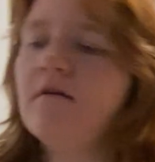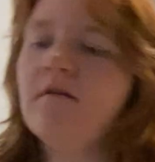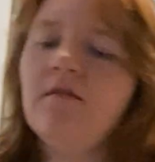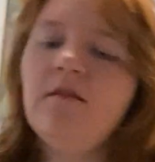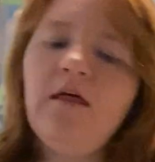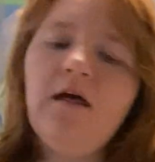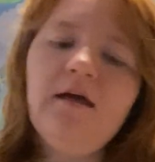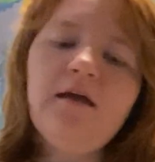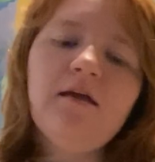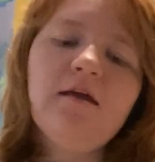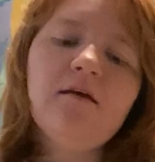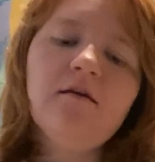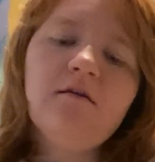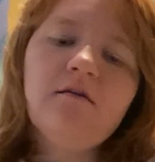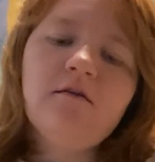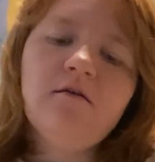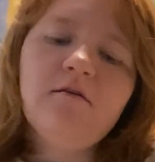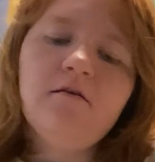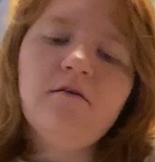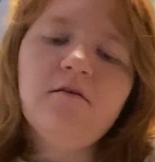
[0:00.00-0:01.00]
like,
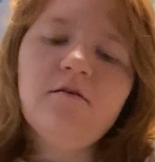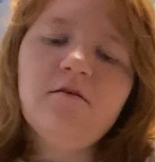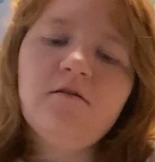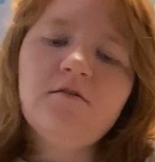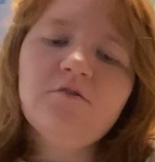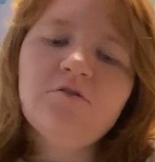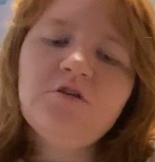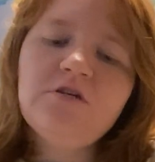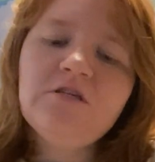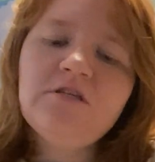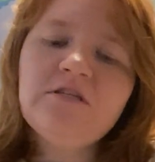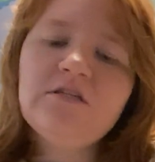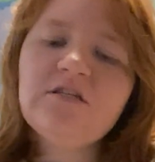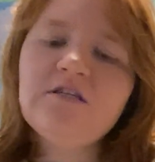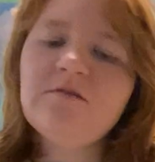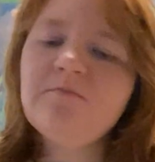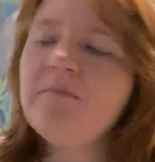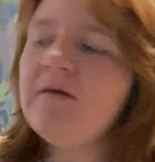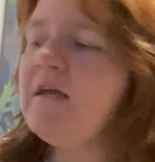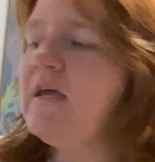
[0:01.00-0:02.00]
just
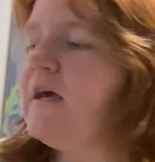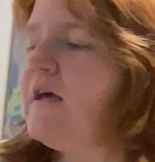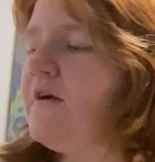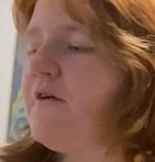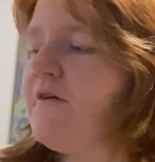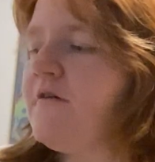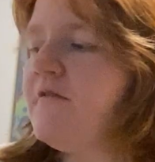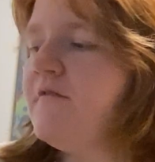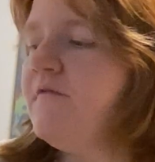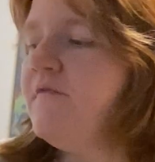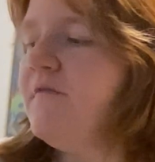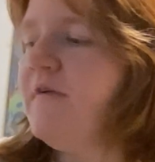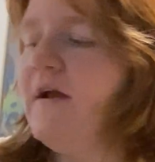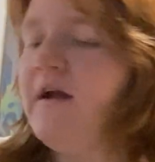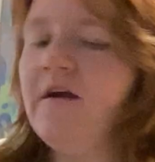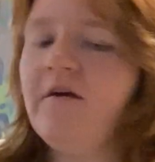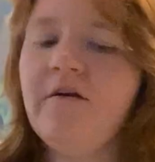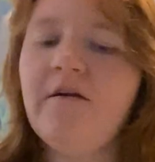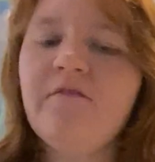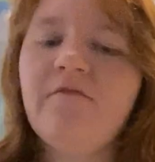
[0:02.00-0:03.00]
as a beginner,
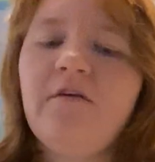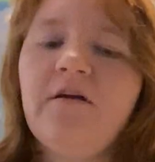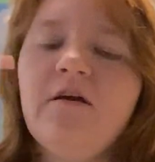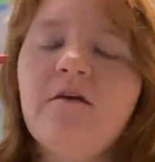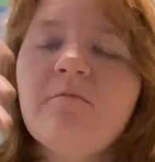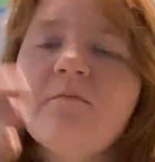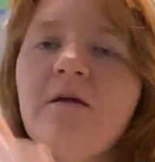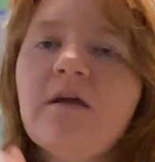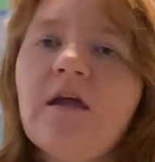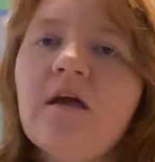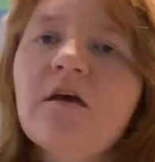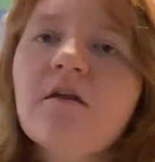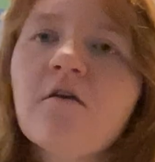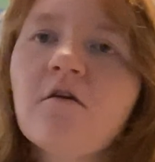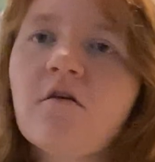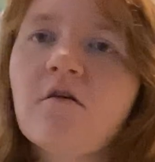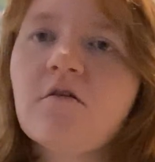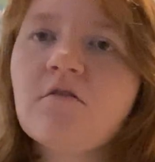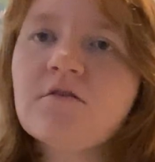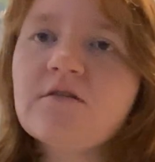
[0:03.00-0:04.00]
very, very
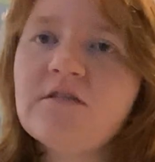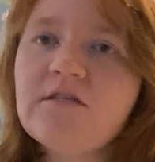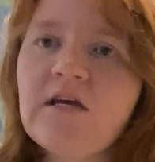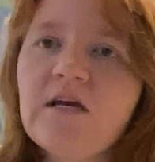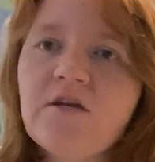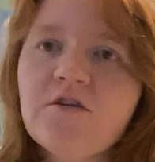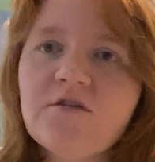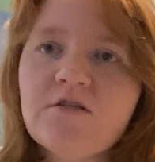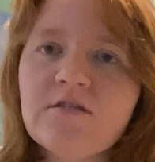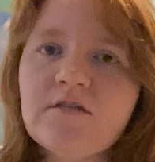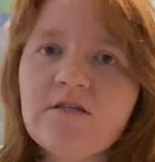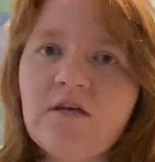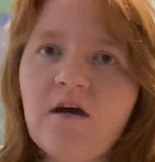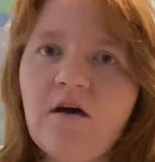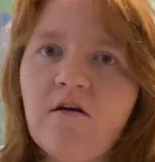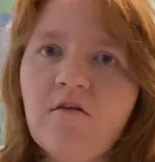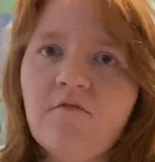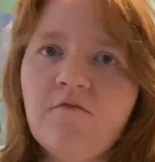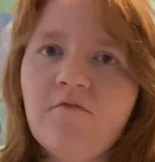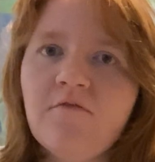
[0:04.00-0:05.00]
beginner stages
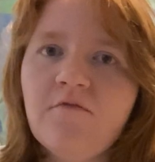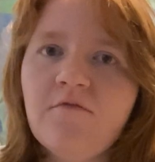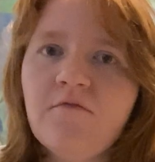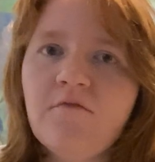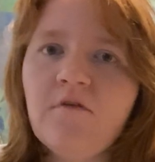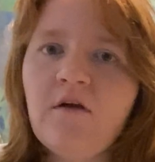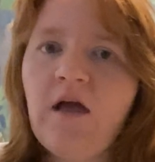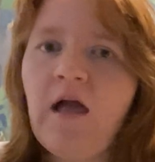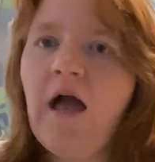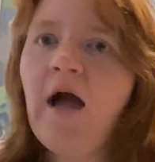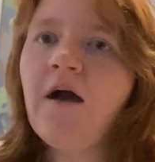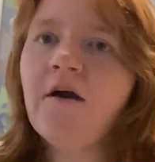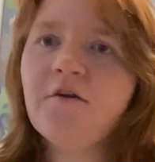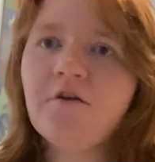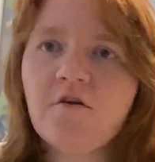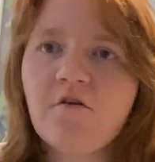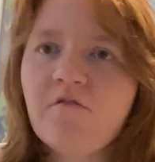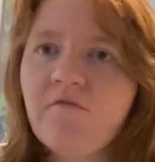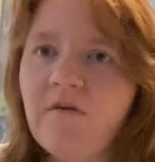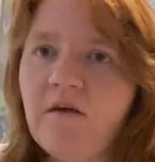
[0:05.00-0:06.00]
of how
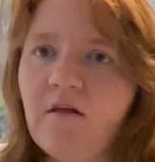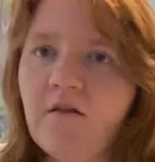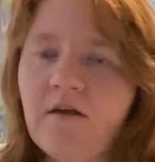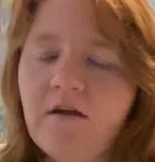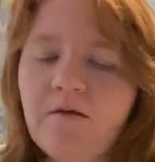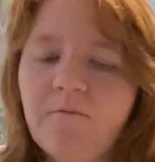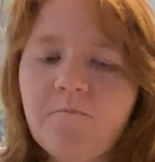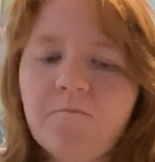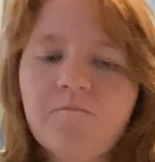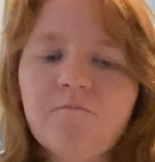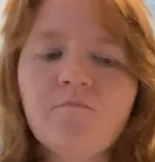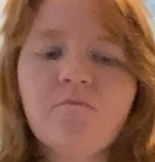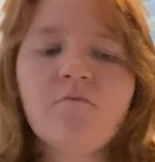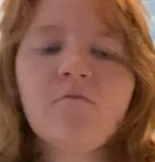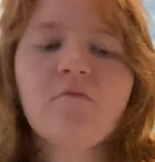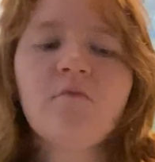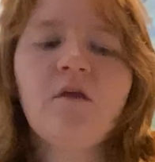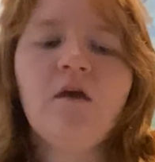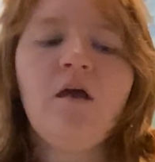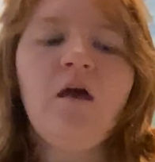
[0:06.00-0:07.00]
you're feeling.
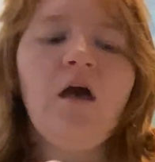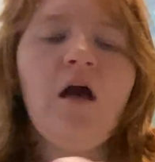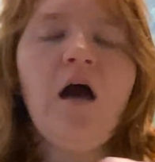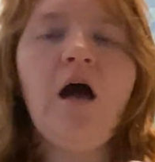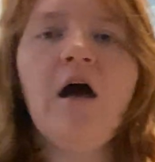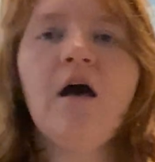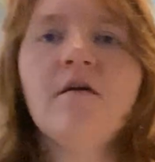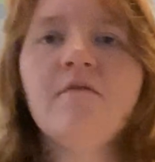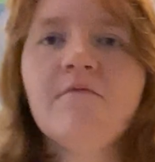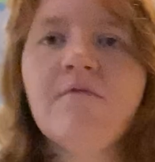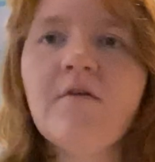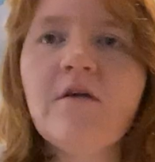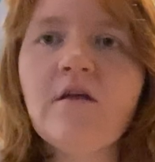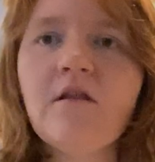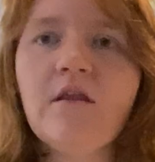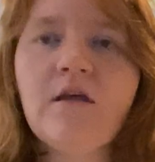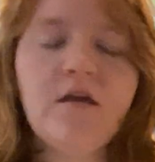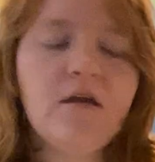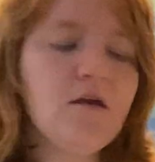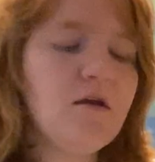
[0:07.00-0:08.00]
I'm
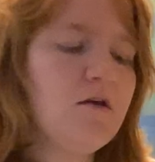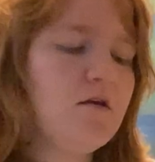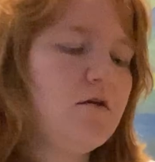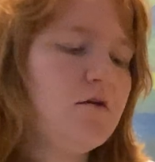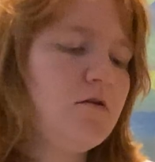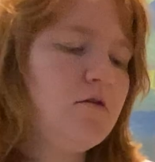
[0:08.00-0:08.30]
feeling